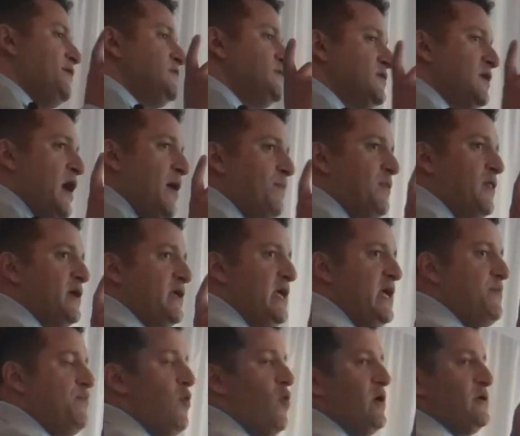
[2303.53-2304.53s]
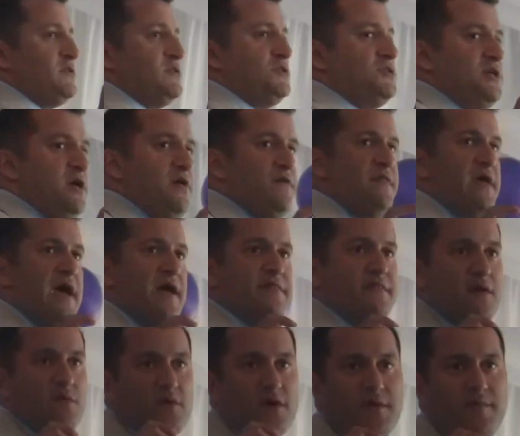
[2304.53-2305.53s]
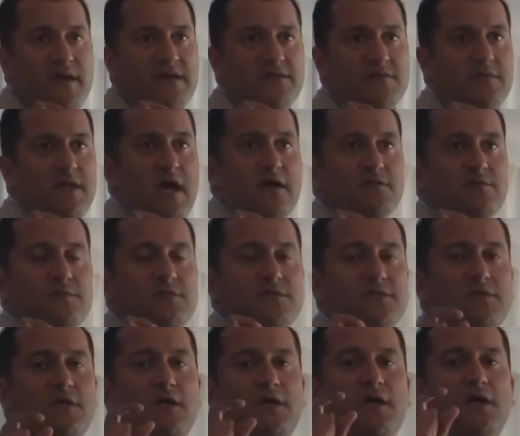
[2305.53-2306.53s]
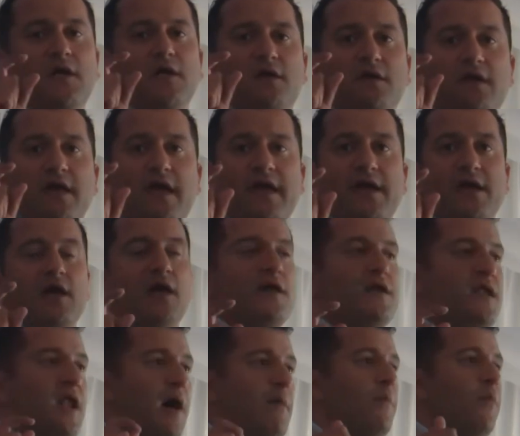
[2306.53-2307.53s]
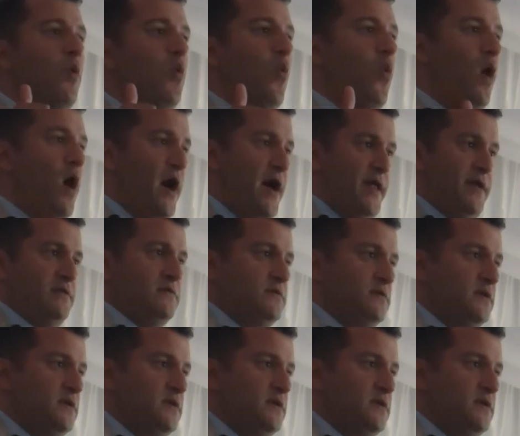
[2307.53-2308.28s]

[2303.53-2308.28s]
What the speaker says: A couple of key points to share in that, and then we're going to make some announcements. Okay? Number one.